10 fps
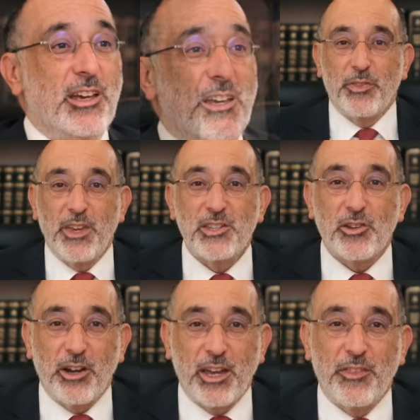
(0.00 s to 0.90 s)
These
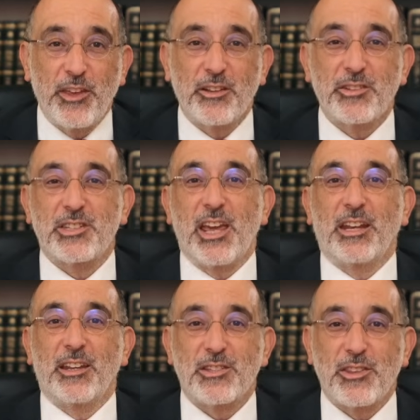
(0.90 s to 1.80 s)
are ethical
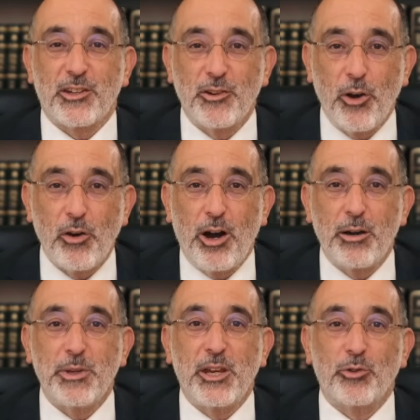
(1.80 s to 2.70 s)
standards that no
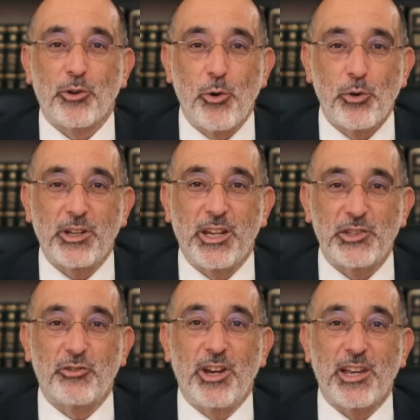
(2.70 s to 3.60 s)
army in recorded
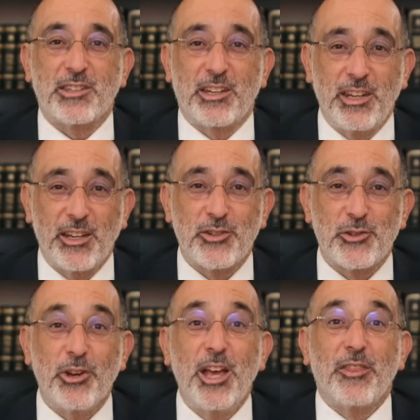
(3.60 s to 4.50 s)
history has adhered
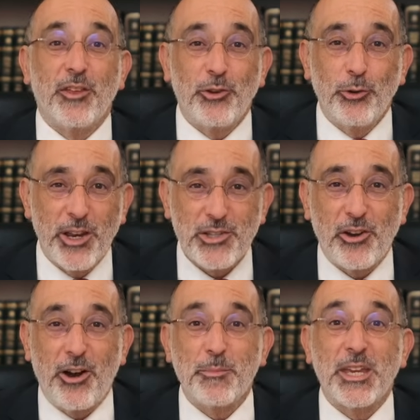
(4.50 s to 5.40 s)
to. The US
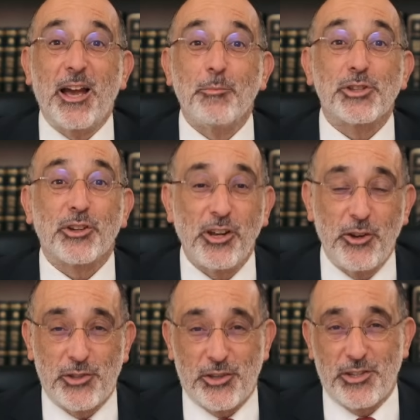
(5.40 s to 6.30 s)
Army comes the
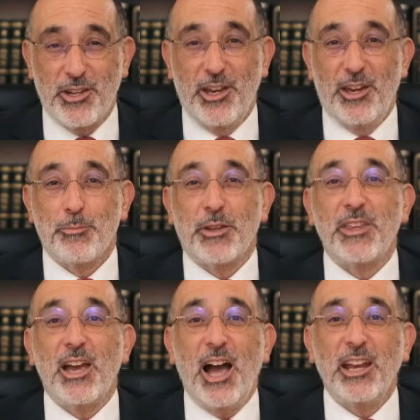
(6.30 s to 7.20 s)
closest, but
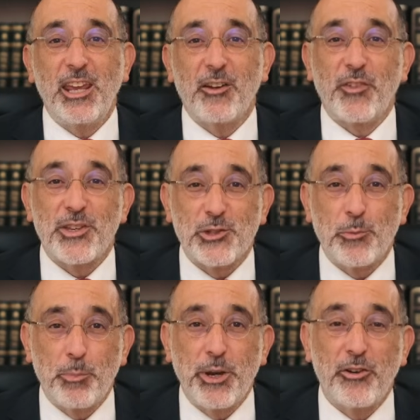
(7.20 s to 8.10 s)
the IDF is
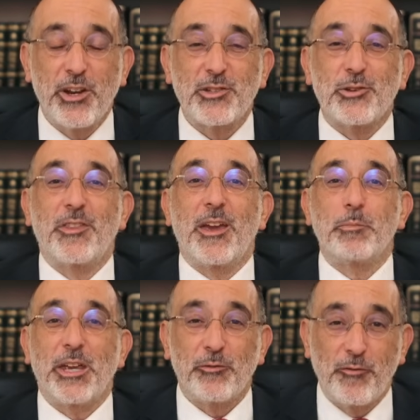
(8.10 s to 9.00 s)
superior to them
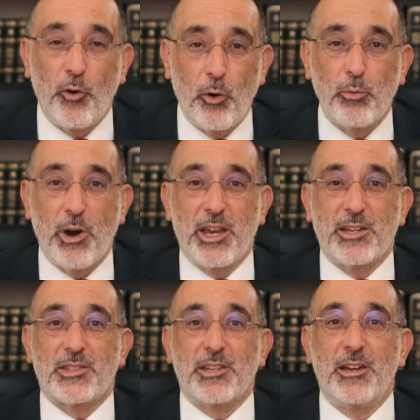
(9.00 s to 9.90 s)
in four
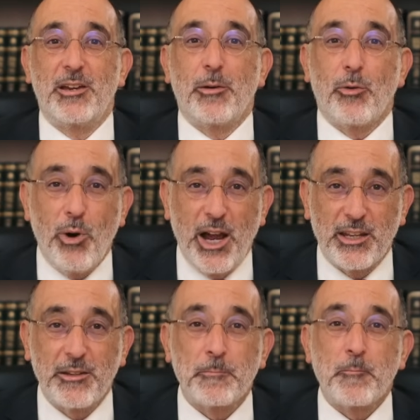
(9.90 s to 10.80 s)
ways.
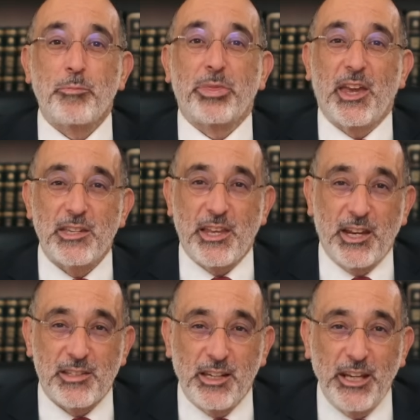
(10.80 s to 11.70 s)
One is that
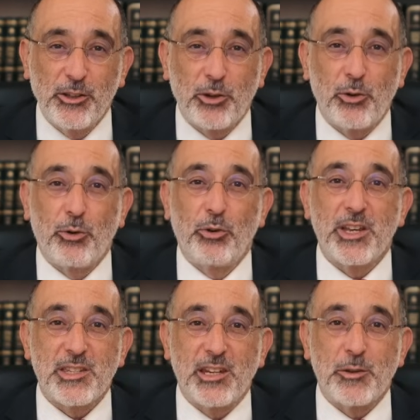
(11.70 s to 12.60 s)
its legal core
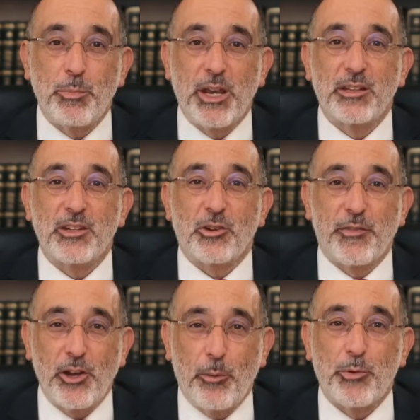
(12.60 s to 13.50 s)
is independent of
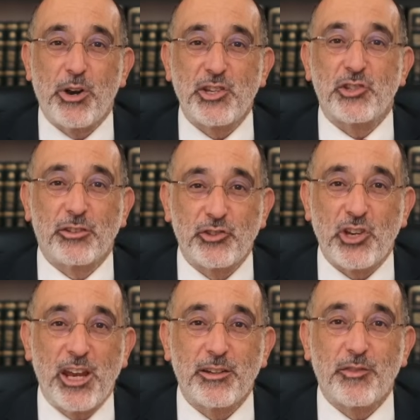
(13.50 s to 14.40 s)
the operational
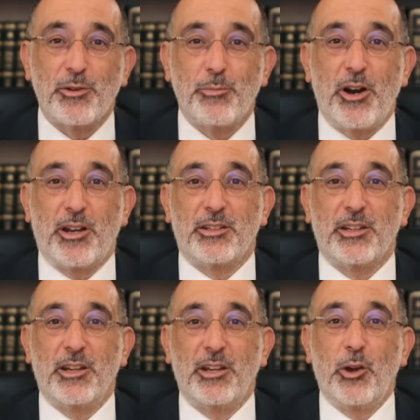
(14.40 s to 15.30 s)
chain of command,
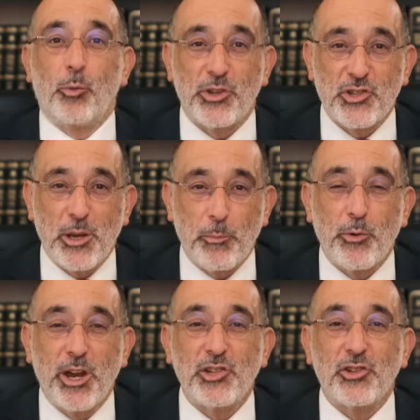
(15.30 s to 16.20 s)
which
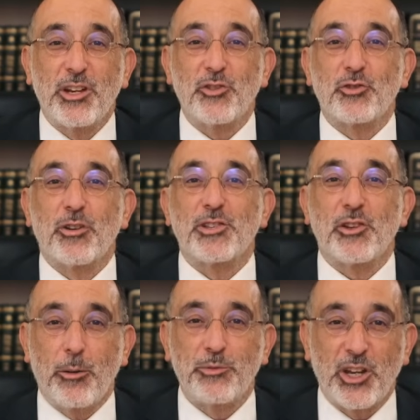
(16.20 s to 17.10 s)
separation
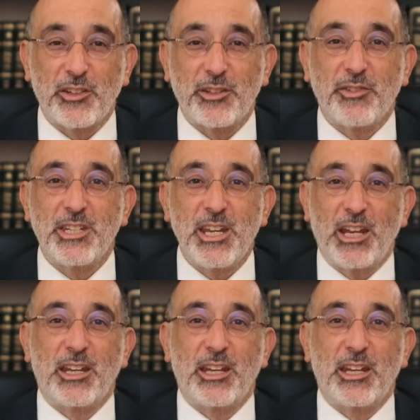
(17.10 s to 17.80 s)
ensures objectivity and